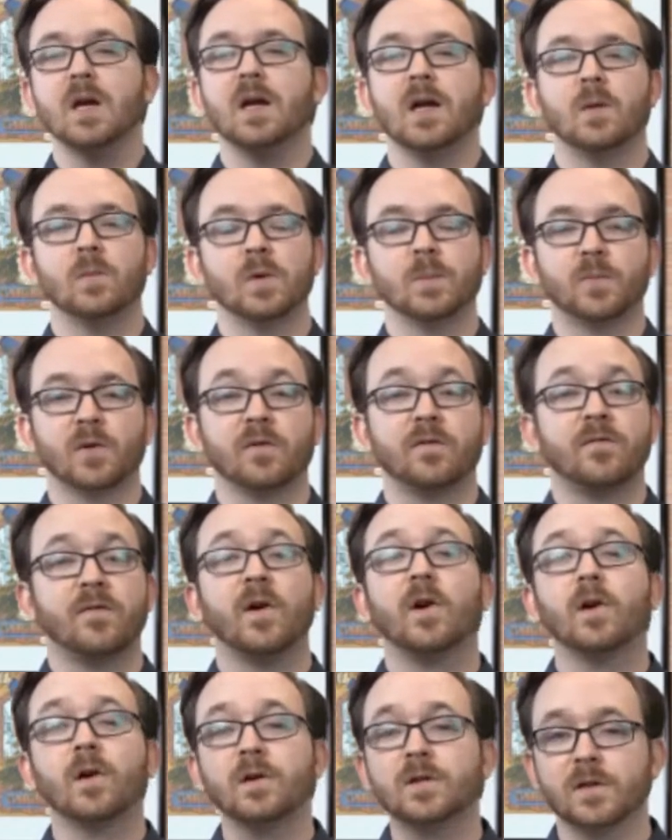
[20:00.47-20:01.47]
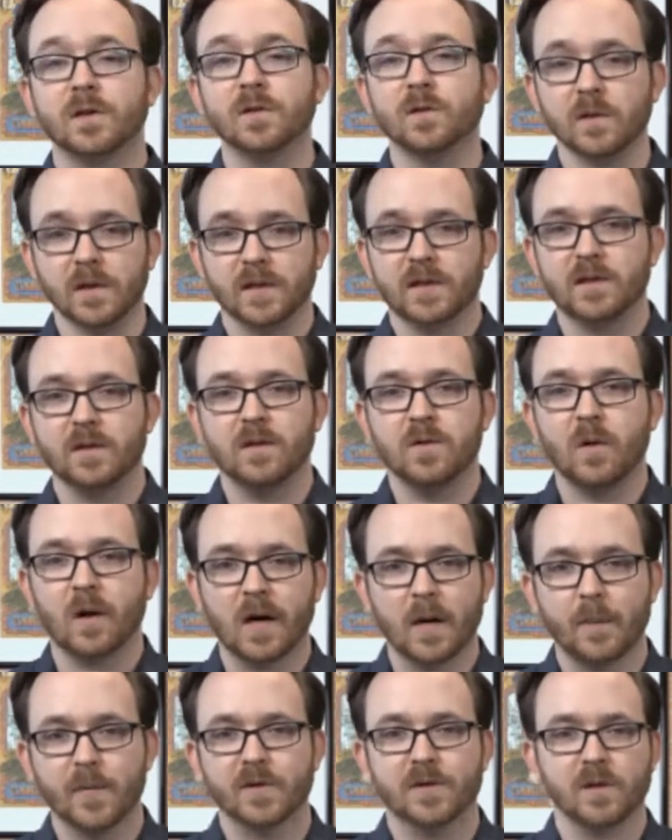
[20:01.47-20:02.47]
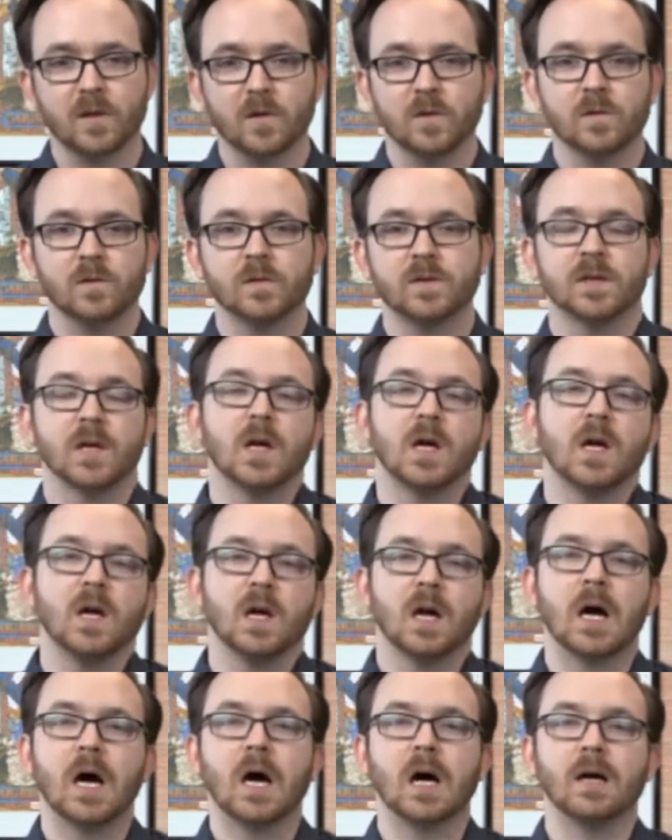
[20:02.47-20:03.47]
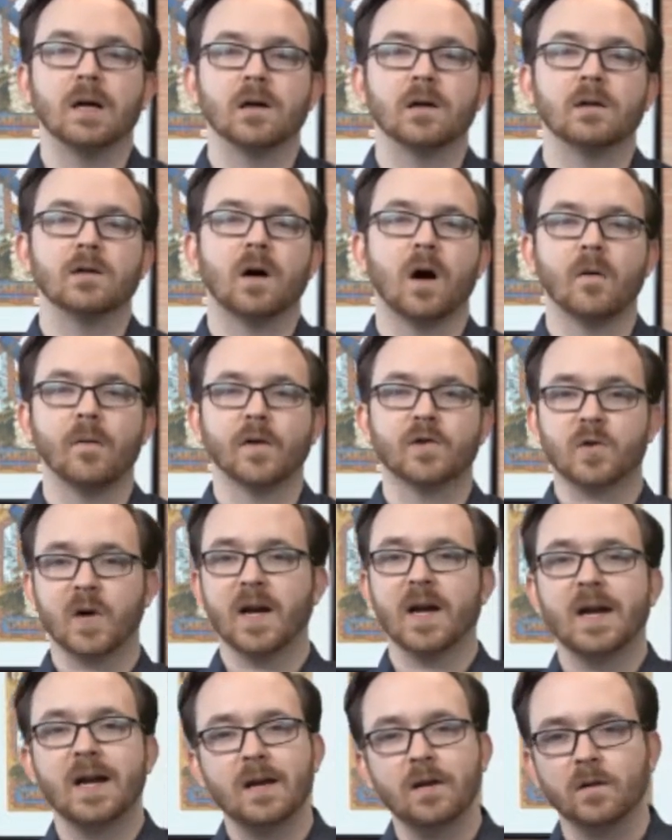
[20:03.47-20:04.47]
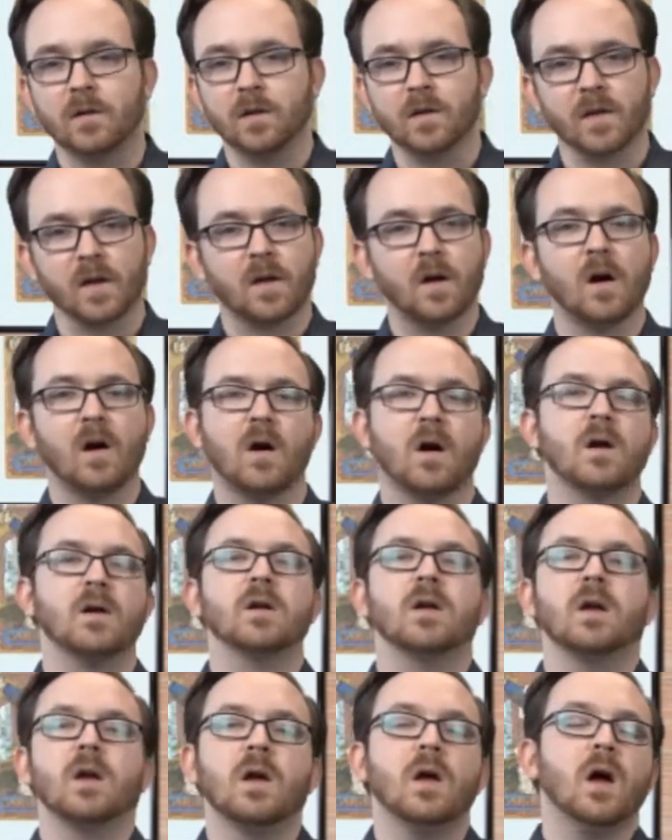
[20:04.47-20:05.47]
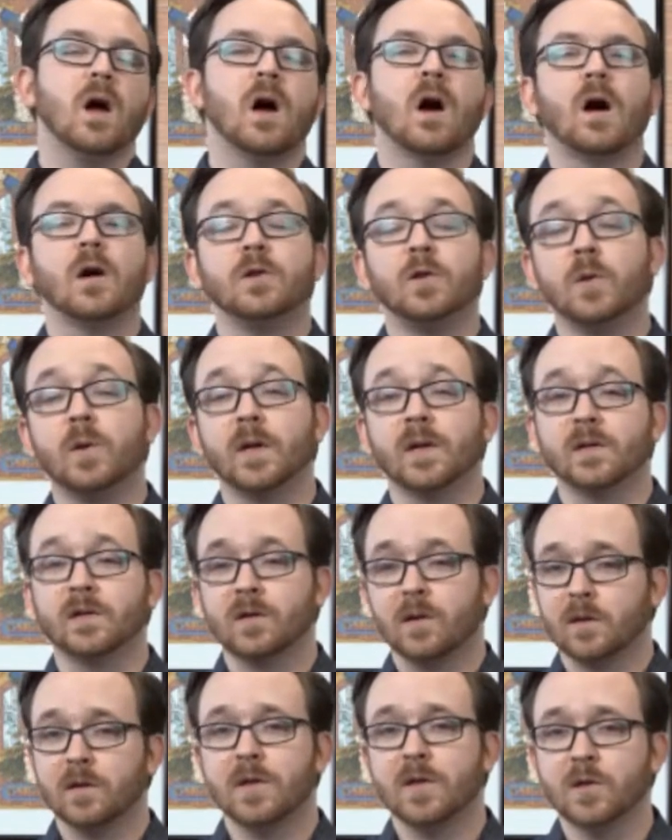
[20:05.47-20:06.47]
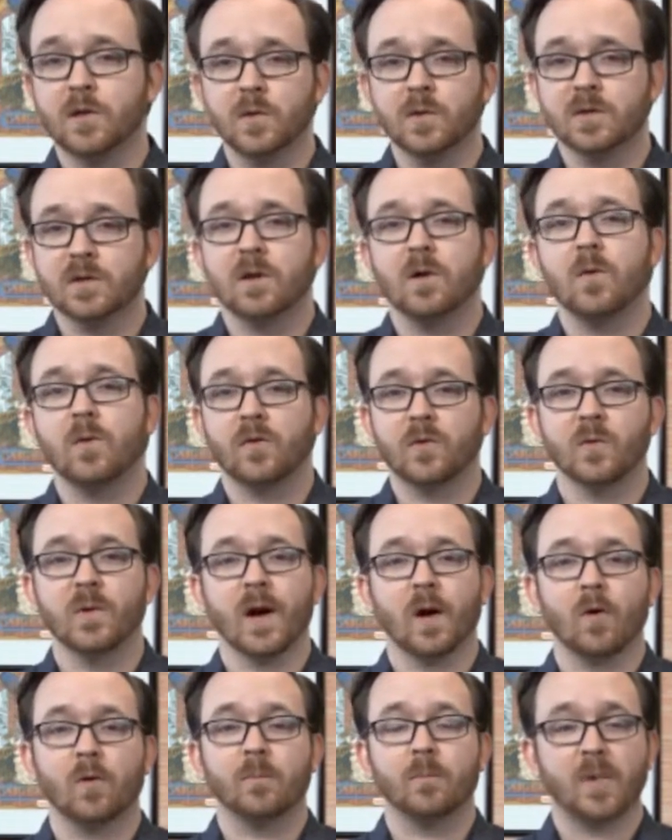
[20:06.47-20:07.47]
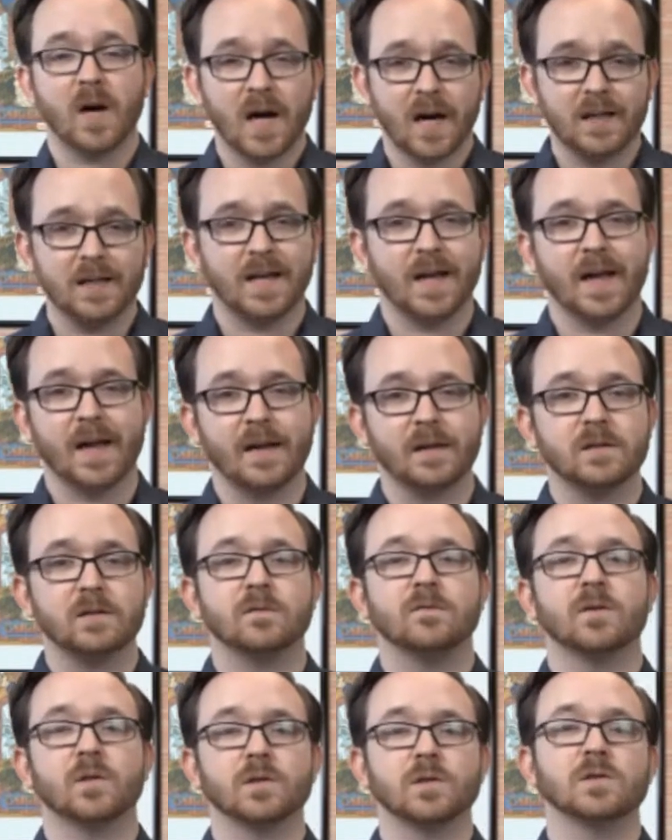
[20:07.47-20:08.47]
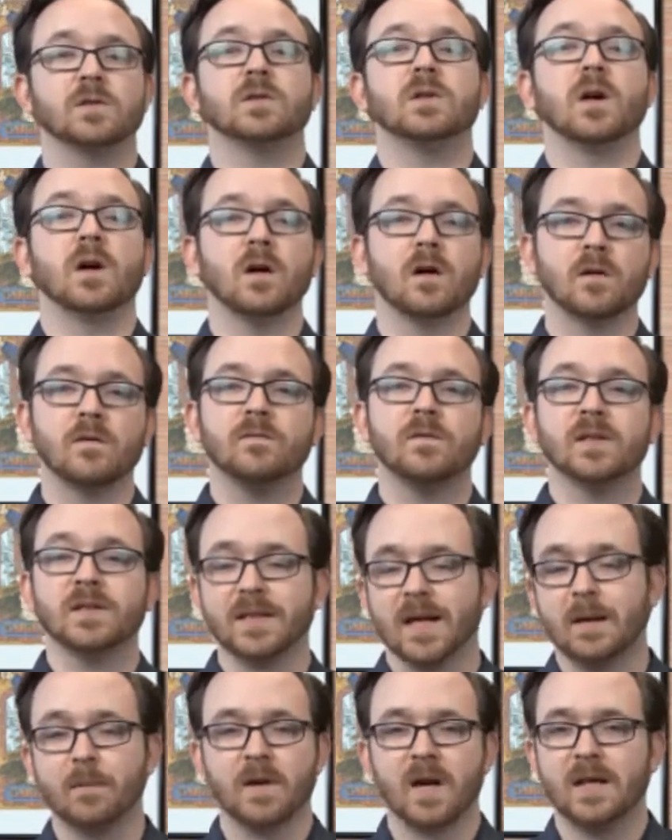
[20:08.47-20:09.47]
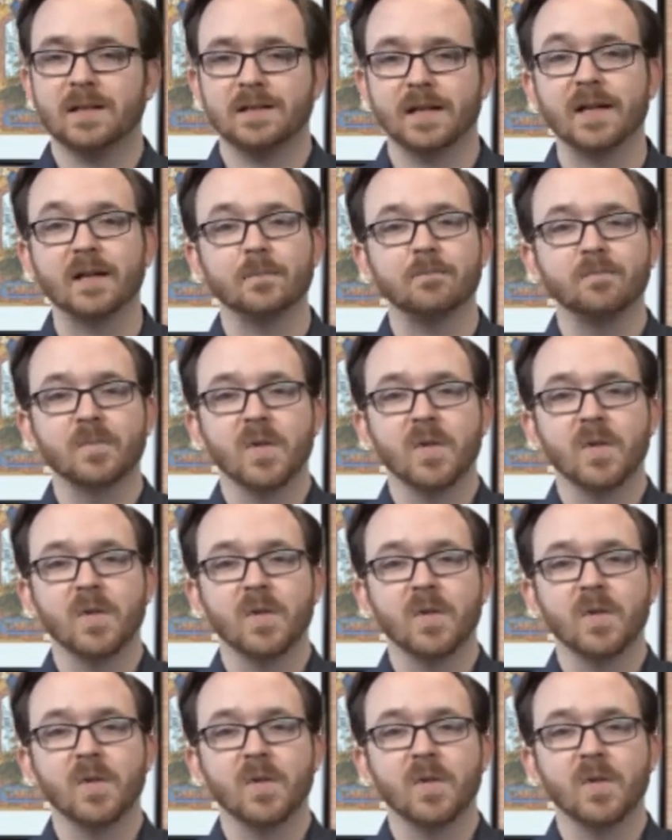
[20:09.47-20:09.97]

and would prefer to listen to our episodes on the train or in the car, you can certainly do so through our podcast version of the same content.